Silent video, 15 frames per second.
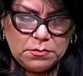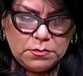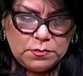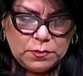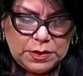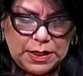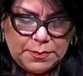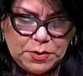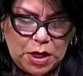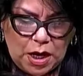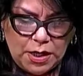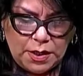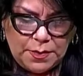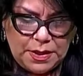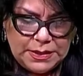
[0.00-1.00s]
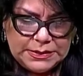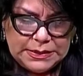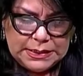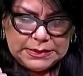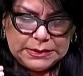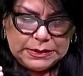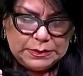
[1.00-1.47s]
what I'm talking about is
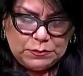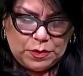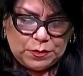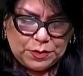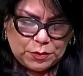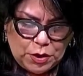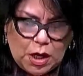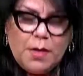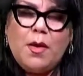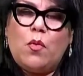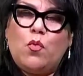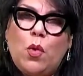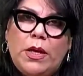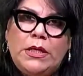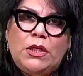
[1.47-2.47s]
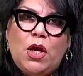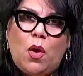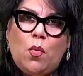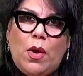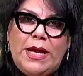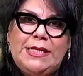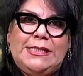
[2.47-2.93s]
that when we're talking about running our
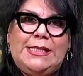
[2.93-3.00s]
race,